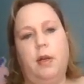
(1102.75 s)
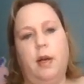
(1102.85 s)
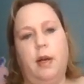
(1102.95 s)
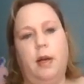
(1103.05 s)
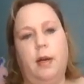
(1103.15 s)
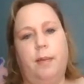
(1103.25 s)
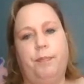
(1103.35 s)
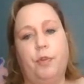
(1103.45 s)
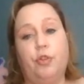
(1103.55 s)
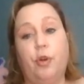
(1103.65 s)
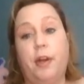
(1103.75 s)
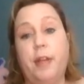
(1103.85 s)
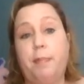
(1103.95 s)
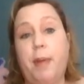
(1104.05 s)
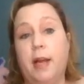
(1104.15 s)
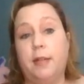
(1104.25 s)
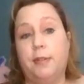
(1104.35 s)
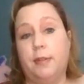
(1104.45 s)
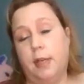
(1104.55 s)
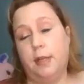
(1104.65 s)
So I think
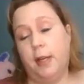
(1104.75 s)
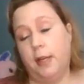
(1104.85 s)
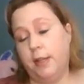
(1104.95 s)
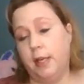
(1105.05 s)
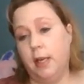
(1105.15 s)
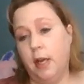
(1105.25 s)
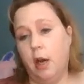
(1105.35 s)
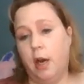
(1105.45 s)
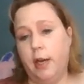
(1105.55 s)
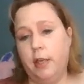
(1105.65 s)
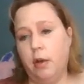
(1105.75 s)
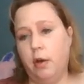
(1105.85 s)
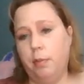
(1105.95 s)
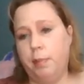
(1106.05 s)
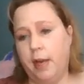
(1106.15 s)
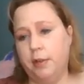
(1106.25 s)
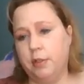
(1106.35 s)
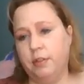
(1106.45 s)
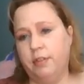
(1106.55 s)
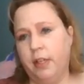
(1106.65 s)
I know pets
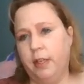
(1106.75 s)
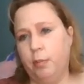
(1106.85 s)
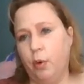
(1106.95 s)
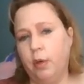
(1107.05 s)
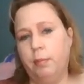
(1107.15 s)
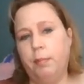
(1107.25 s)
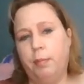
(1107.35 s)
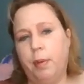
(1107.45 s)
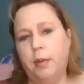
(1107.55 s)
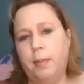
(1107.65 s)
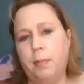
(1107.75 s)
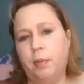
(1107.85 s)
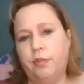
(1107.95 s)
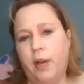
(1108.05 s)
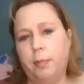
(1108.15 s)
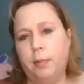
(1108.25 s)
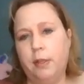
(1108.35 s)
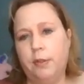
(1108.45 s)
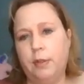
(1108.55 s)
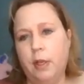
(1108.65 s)
are a very important part of people's
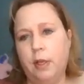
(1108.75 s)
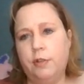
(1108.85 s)
families,